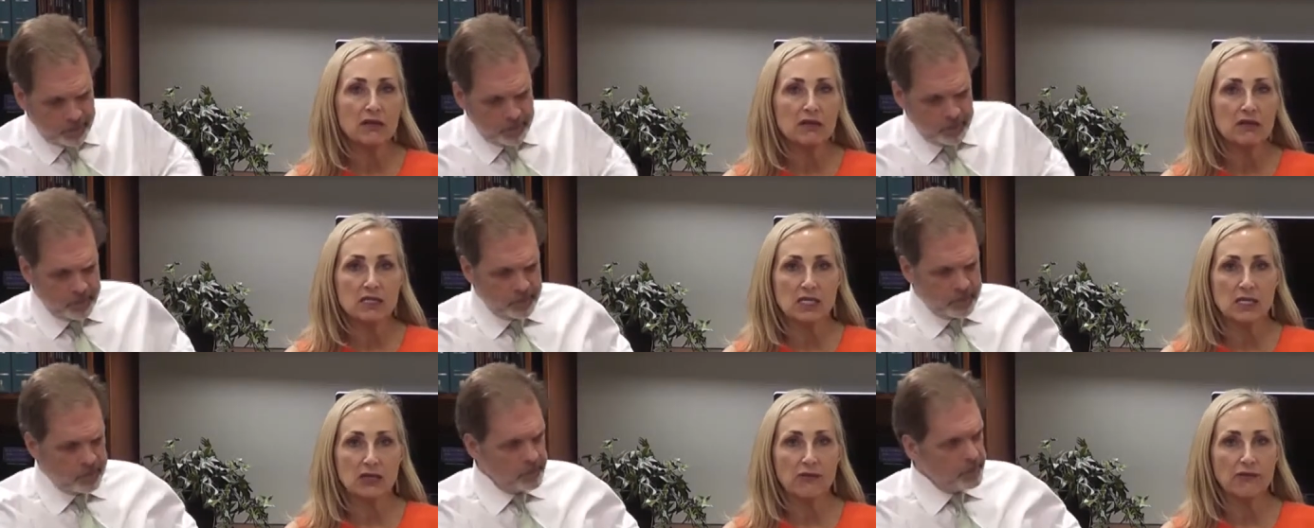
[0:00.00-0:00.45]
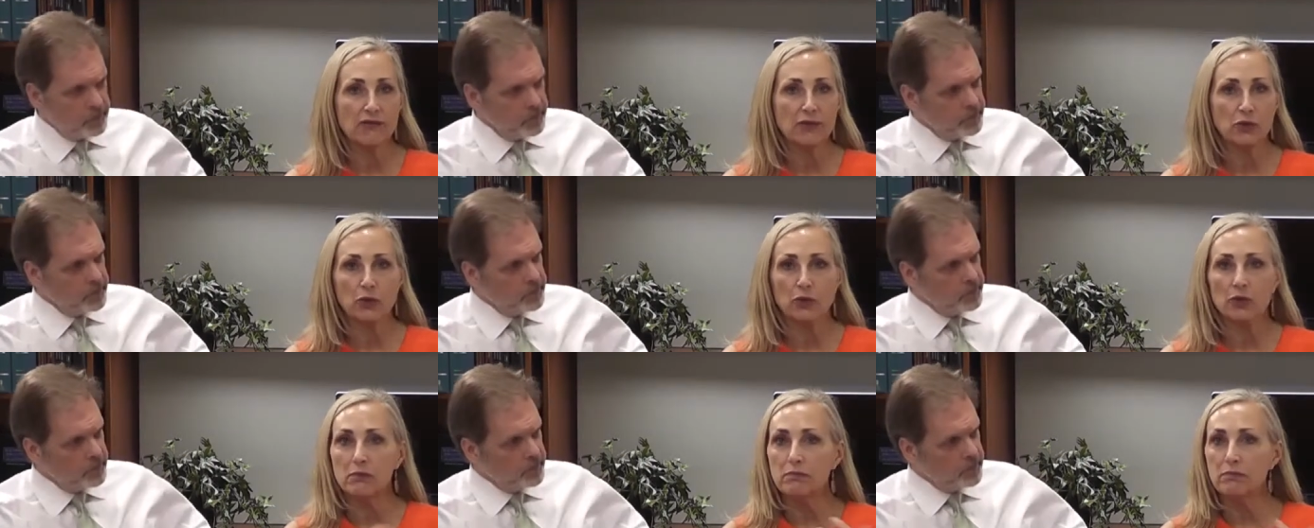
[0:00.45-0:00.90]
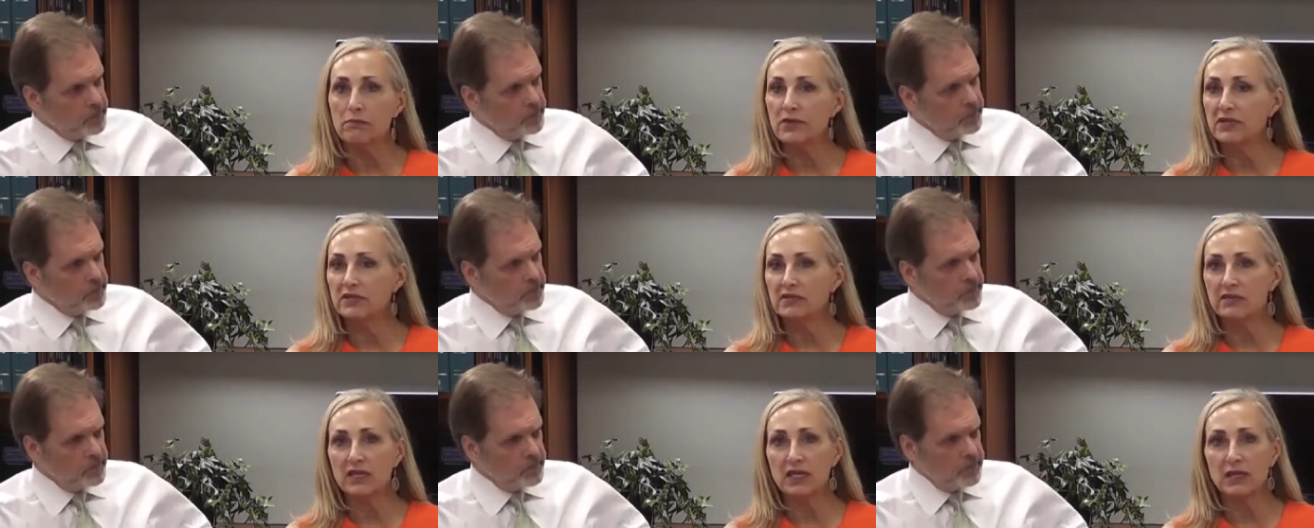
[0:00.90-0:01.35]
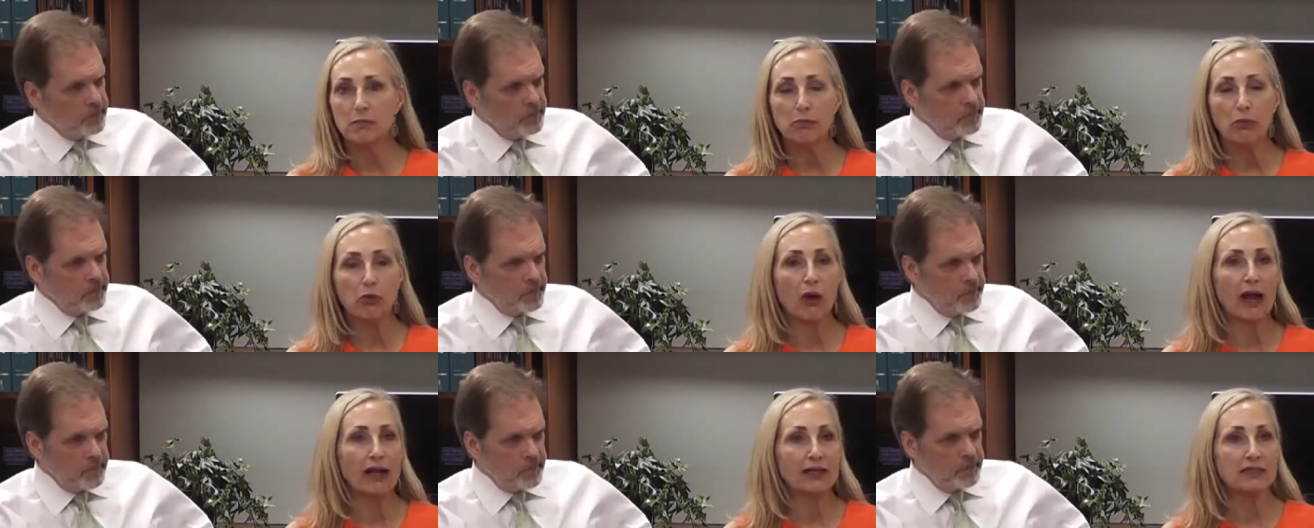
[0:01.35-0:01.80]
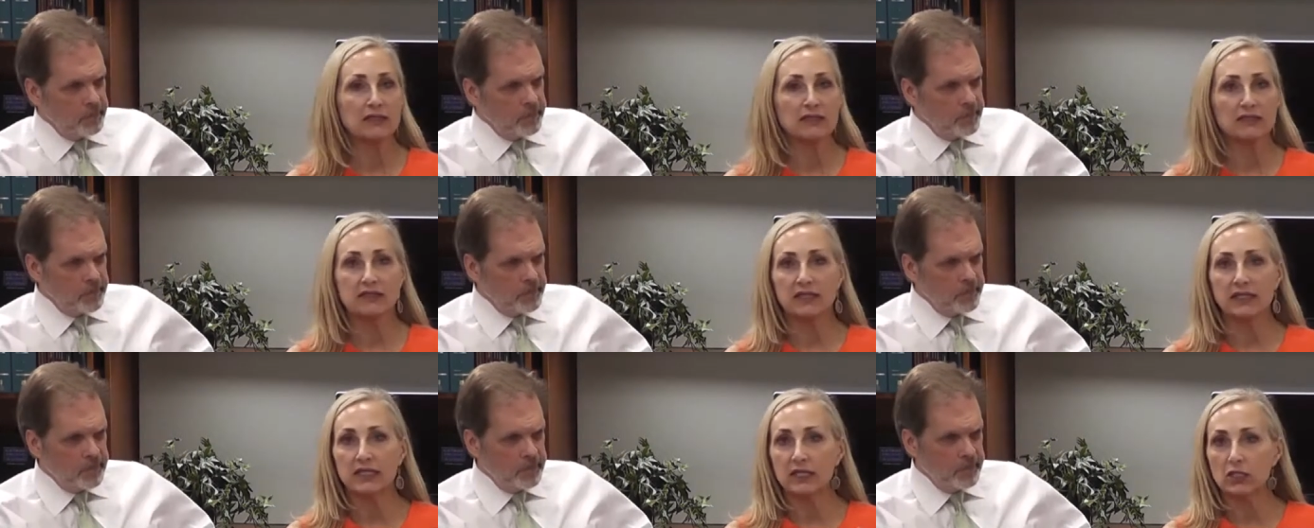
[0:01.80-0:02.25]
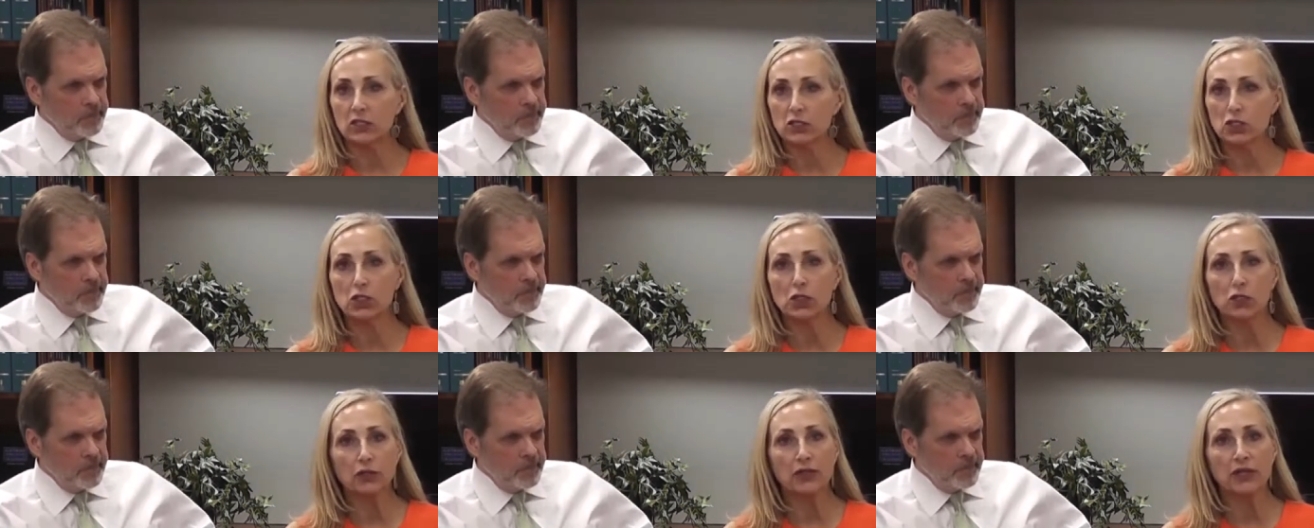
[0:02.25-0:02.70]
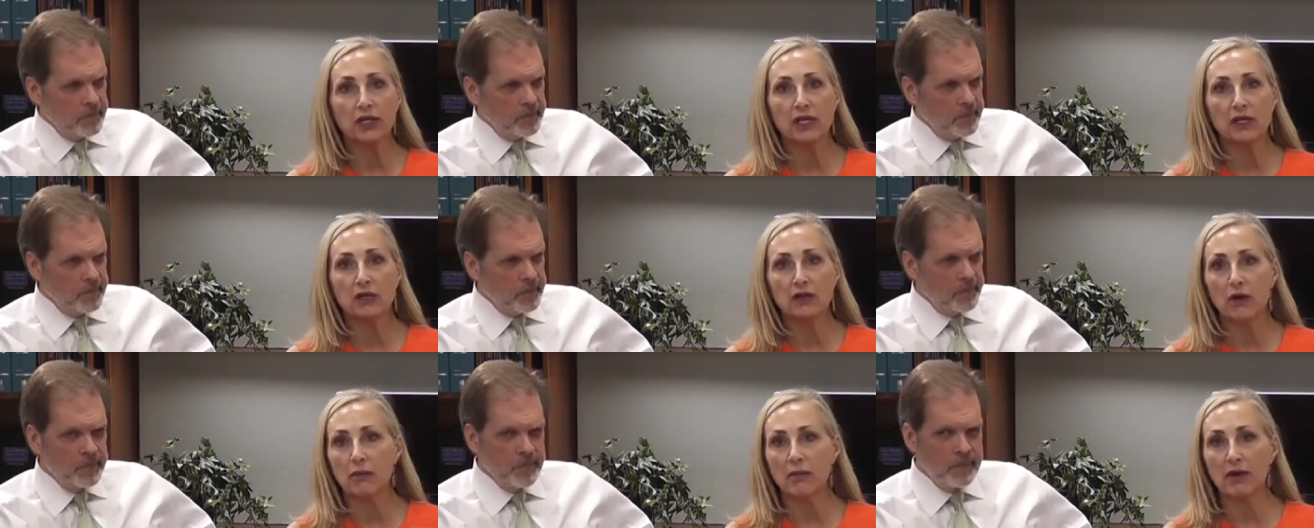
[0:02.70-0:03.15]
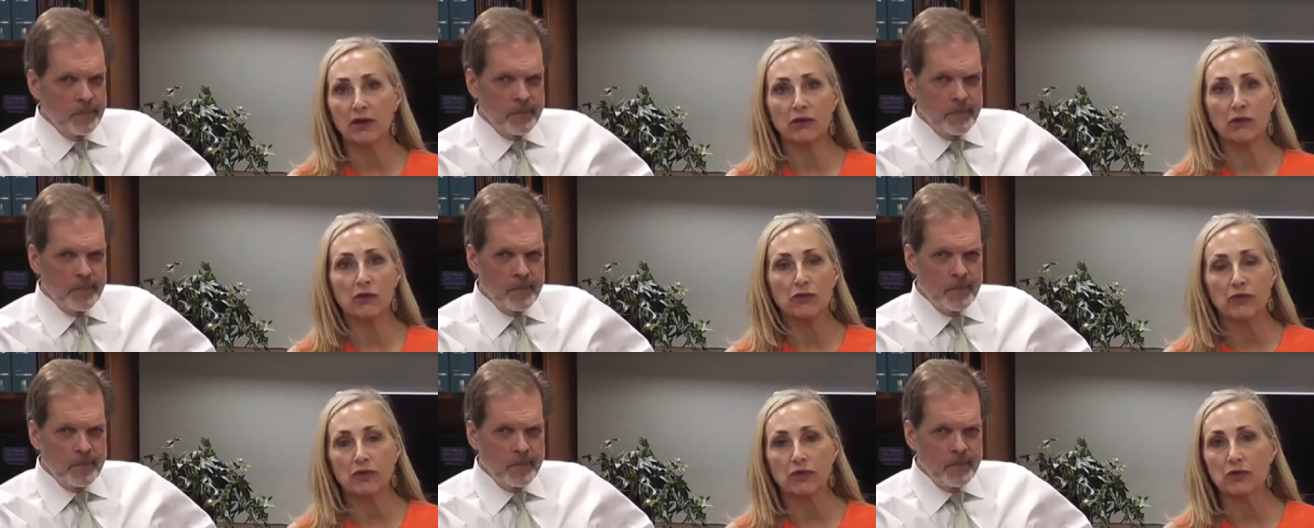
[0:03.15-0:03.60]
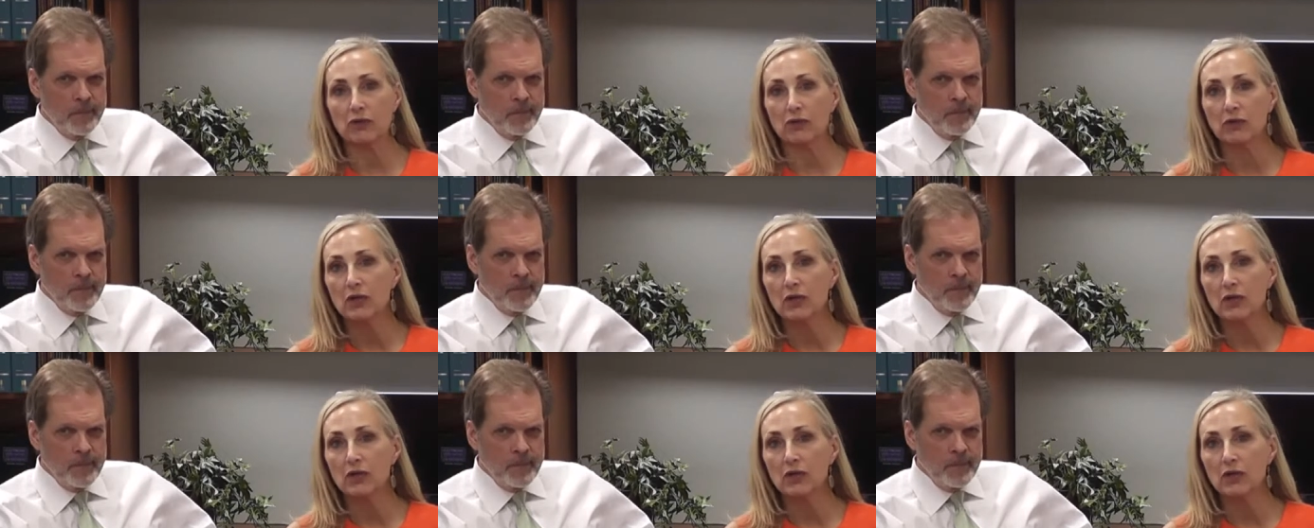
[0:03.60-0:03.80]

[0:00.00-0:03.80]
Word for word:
Speaker 1: if you're a busy practicing attorney, no matter the,